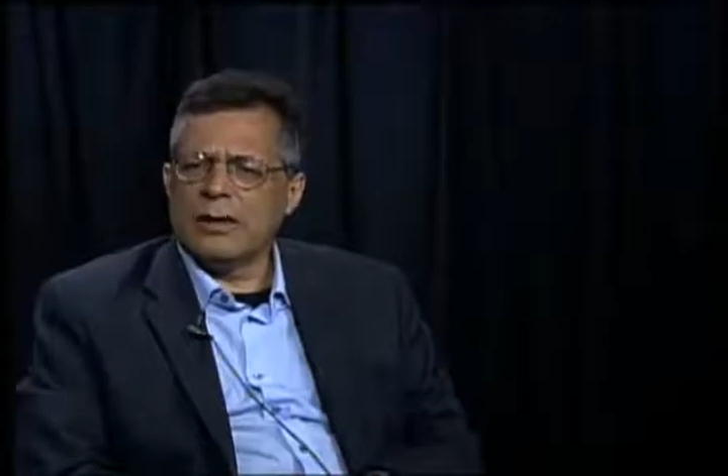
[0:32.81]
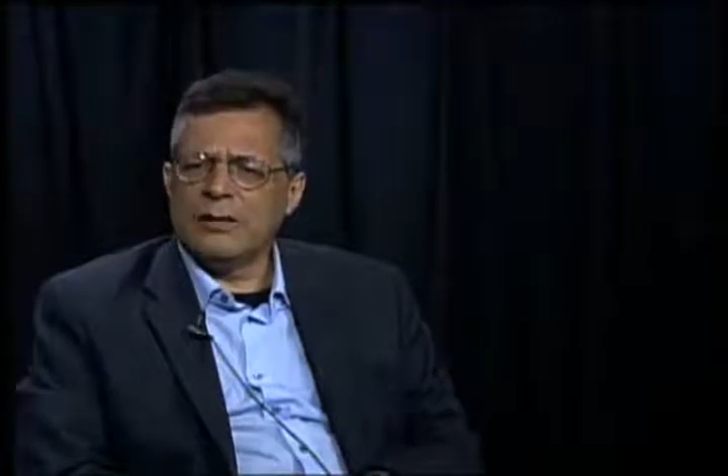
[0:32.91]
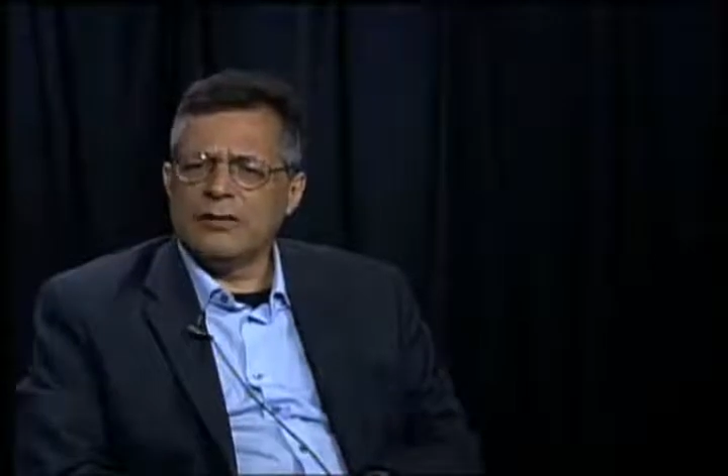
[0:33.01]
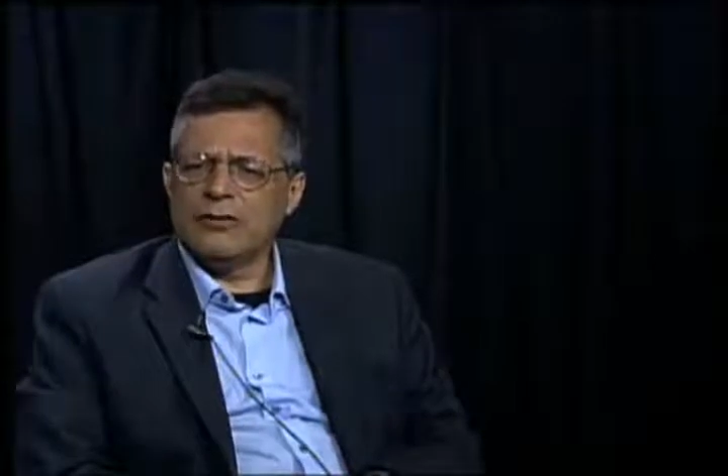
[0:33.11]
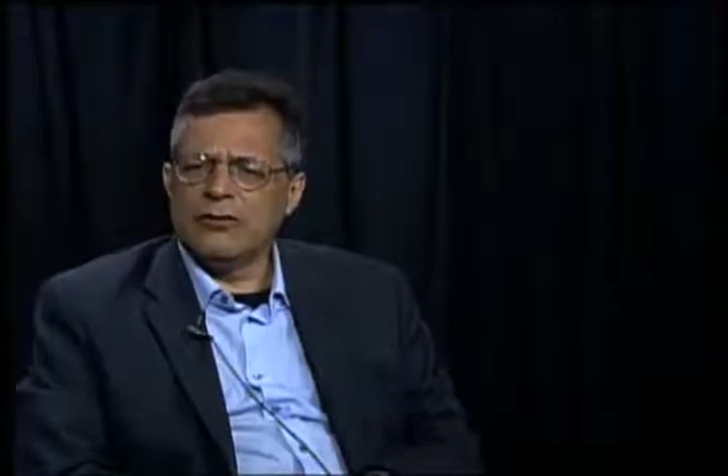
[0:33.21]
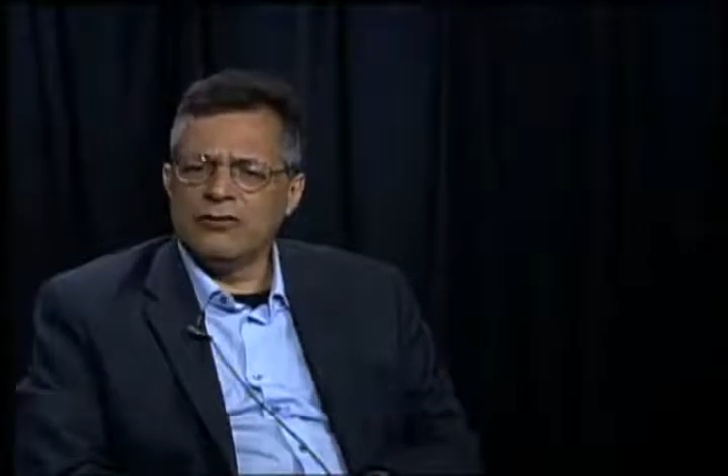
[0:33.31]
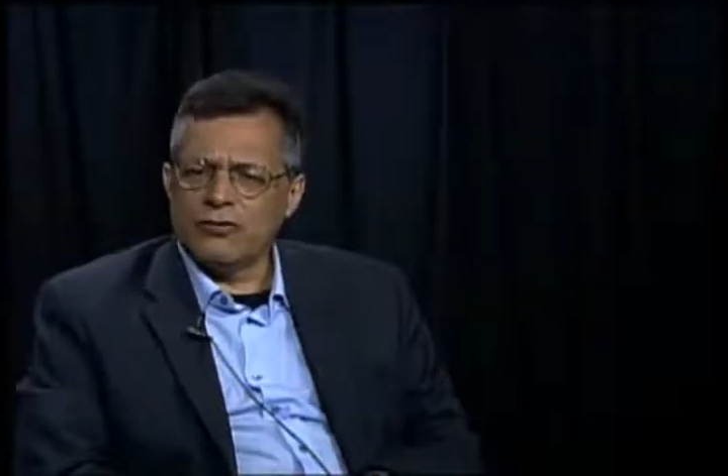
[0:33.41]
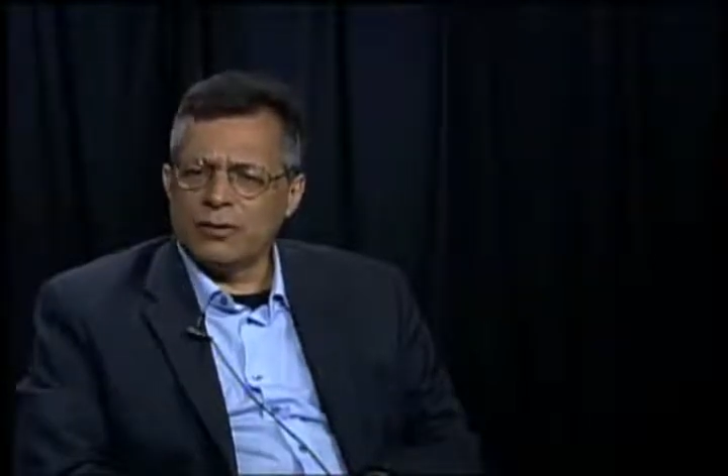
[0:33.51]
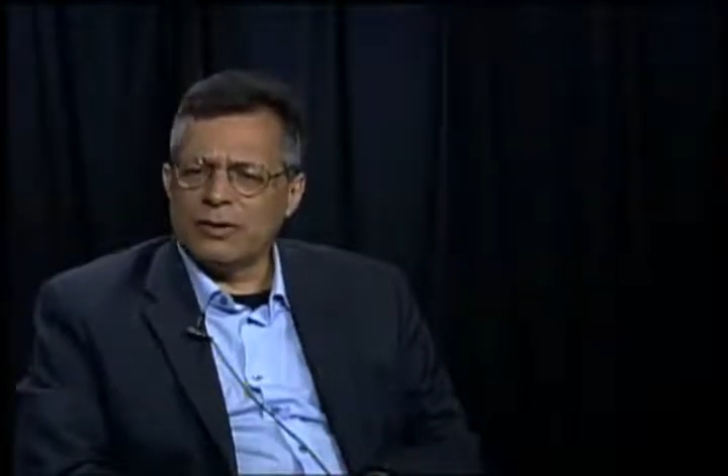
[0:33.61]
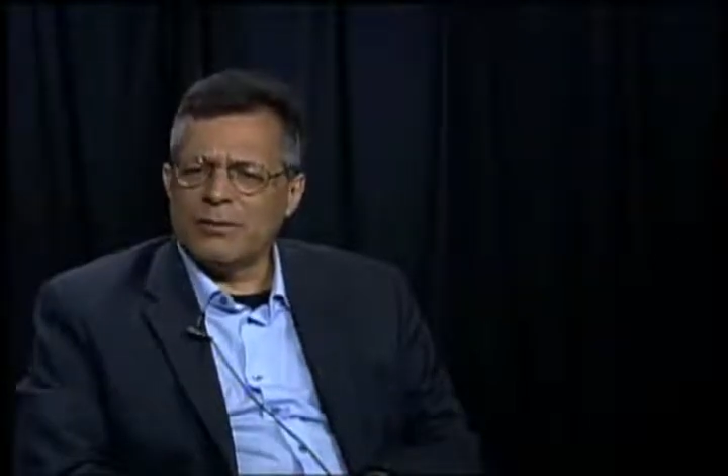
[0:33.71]
I mean,
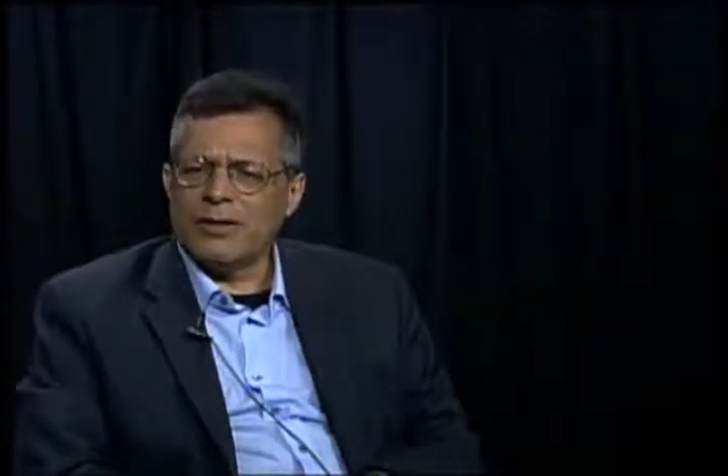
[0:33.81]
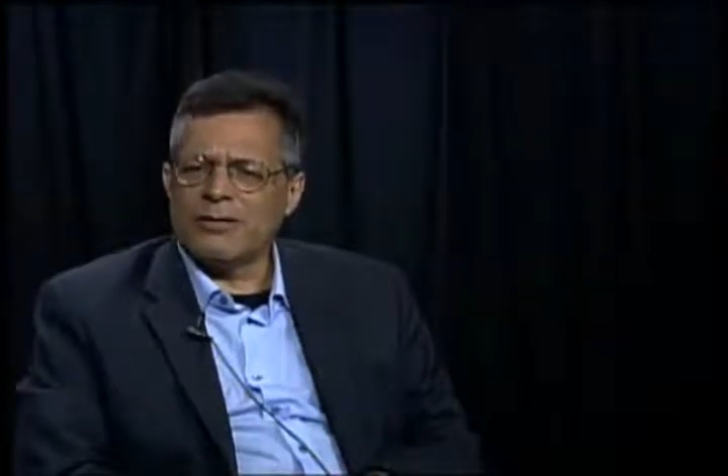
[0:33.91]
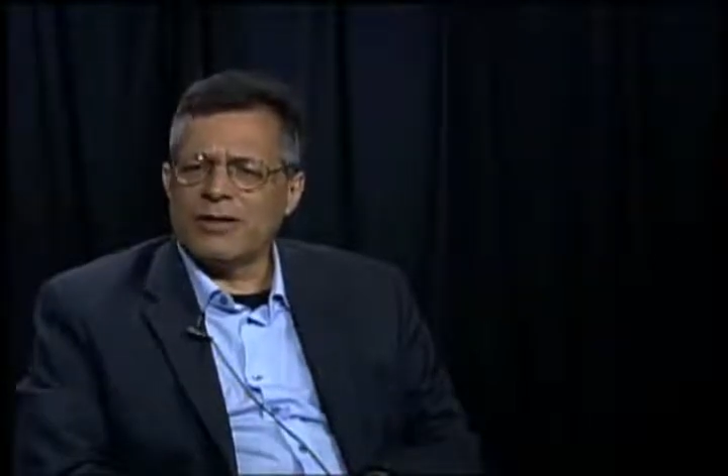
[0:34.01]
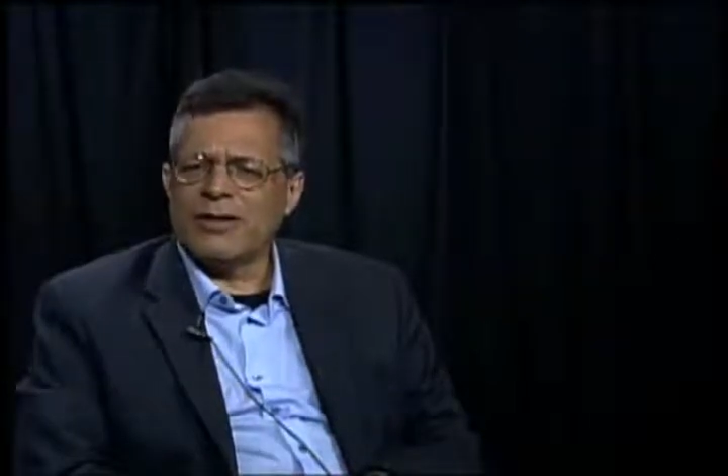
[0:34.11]
usually, but it's